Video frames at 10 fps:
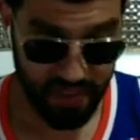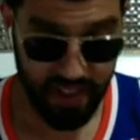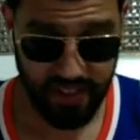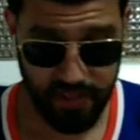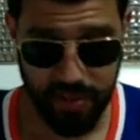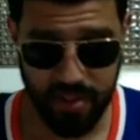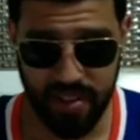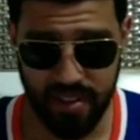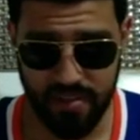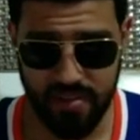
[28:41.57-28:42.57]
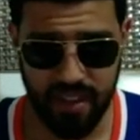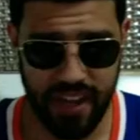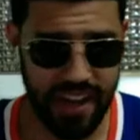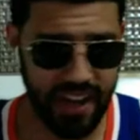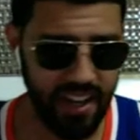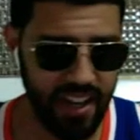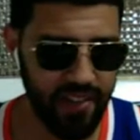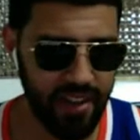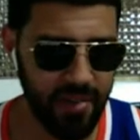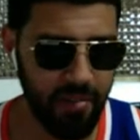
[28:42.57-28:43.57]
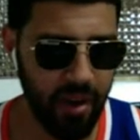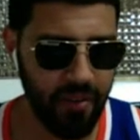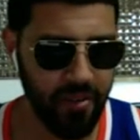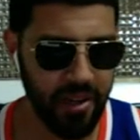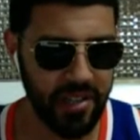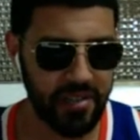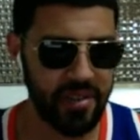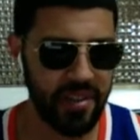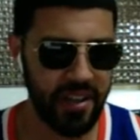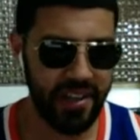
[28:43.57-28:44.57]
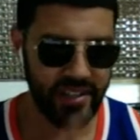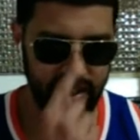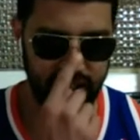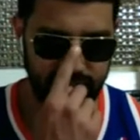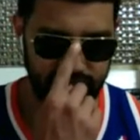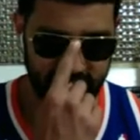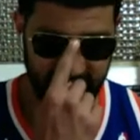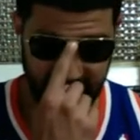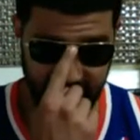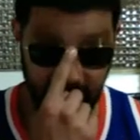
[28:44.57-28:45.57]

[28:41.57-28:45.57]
It's a booking, and they're gonna give her good money for it. And she is, she's.